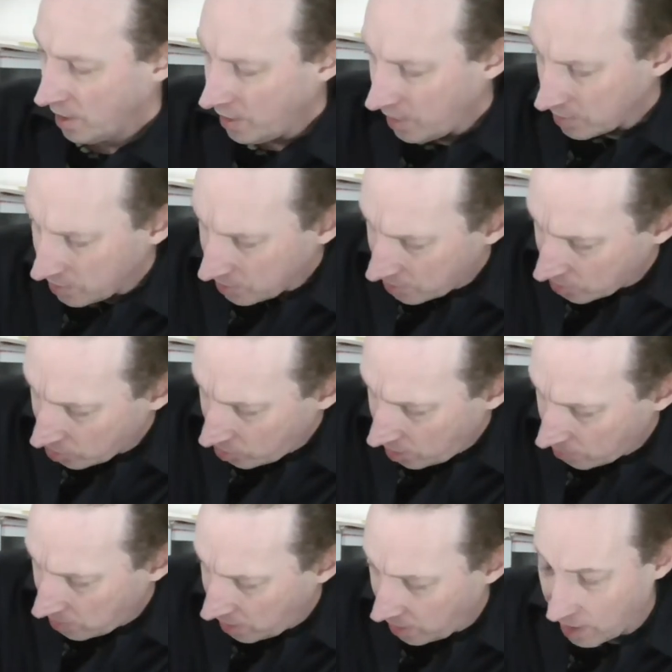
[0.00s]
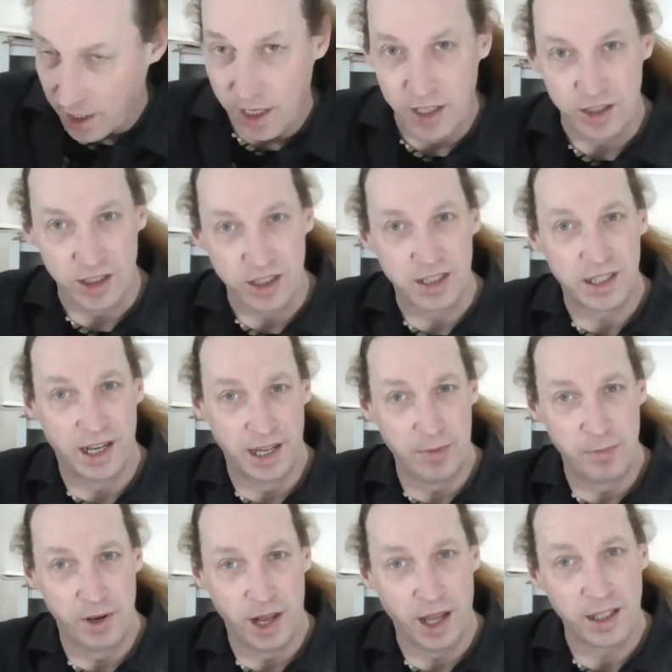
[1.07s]
as it's described here,
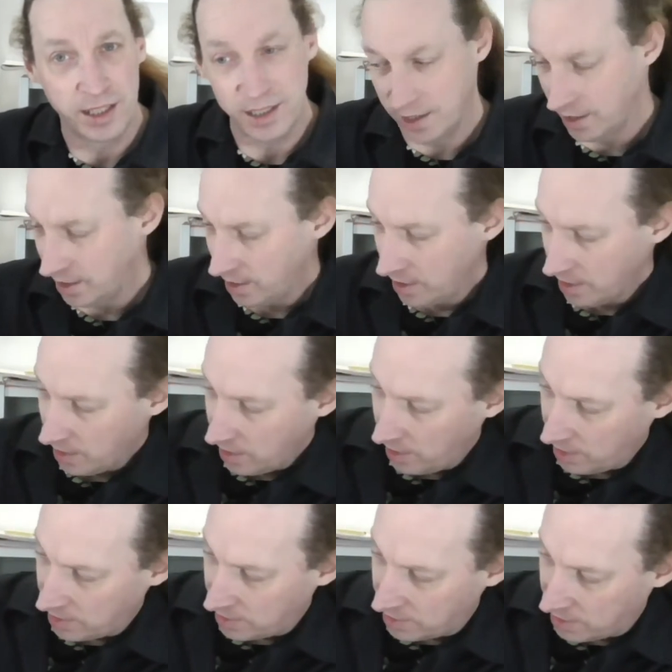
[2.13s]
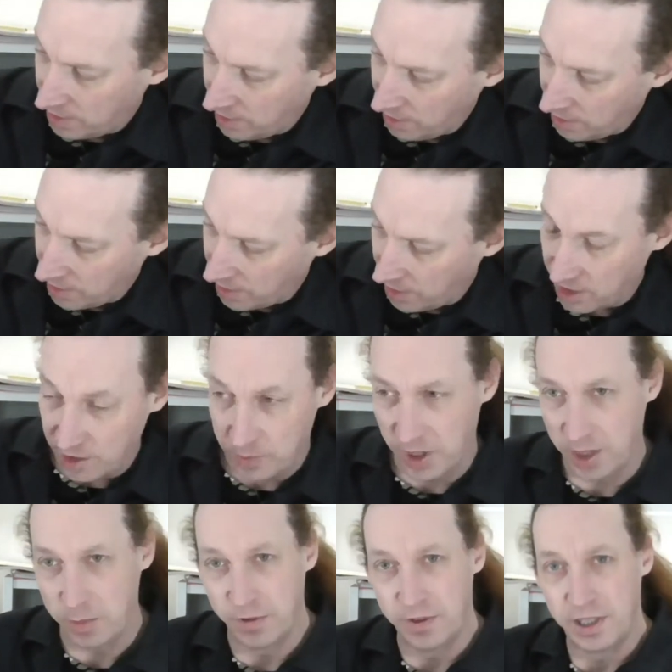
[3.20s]
slimline. It's the
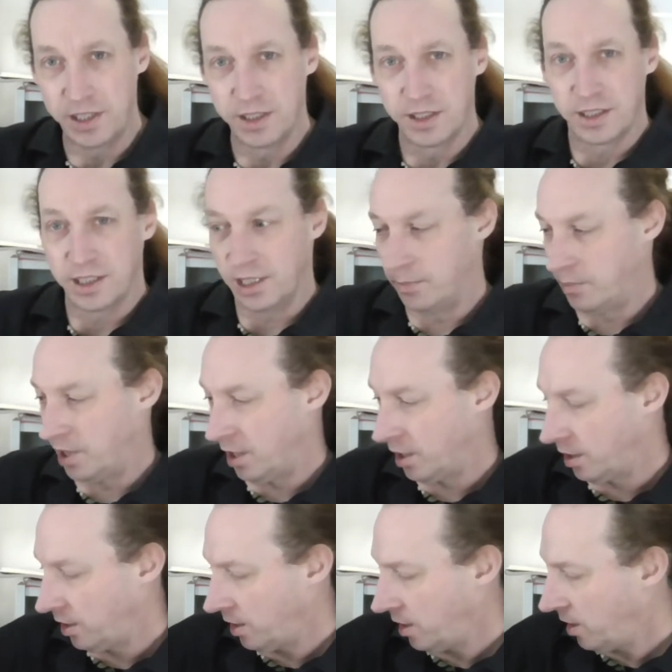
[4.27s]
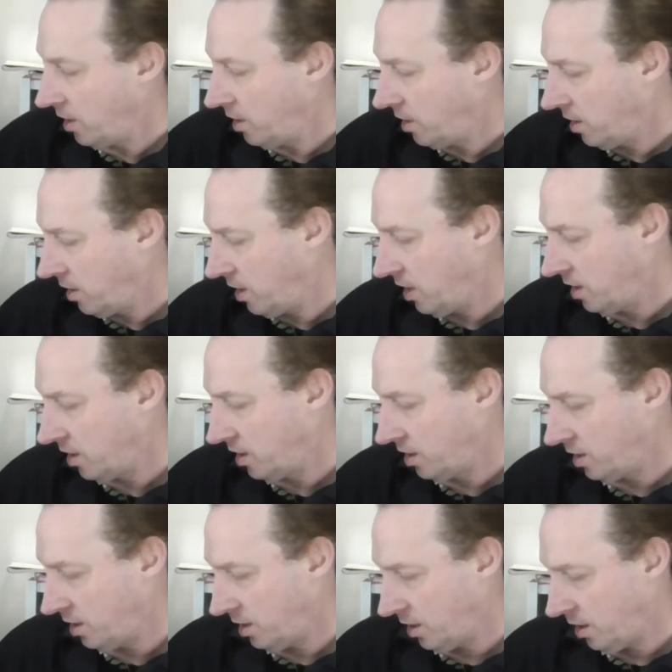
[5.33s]
HP Pavilion Slimline, and
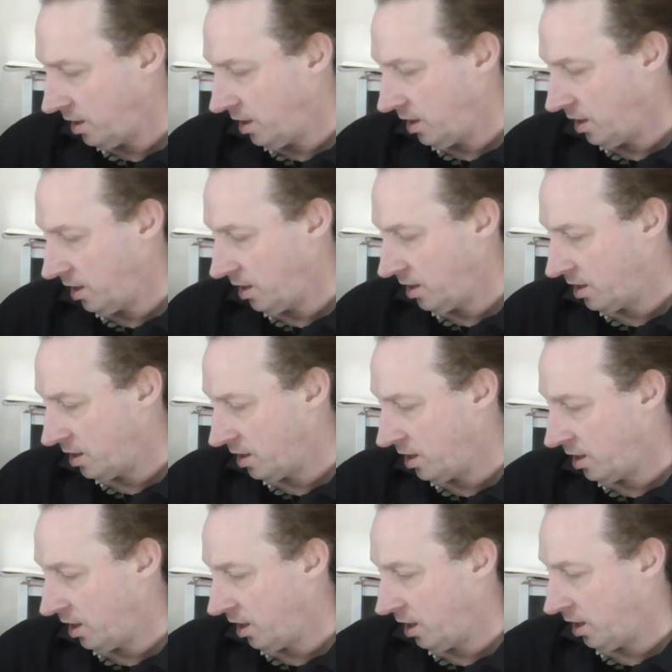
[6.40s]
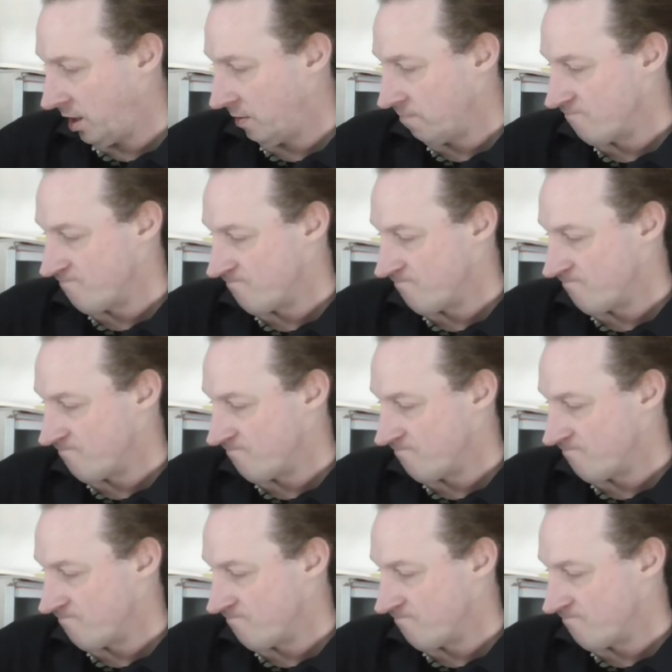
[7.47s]
this is let's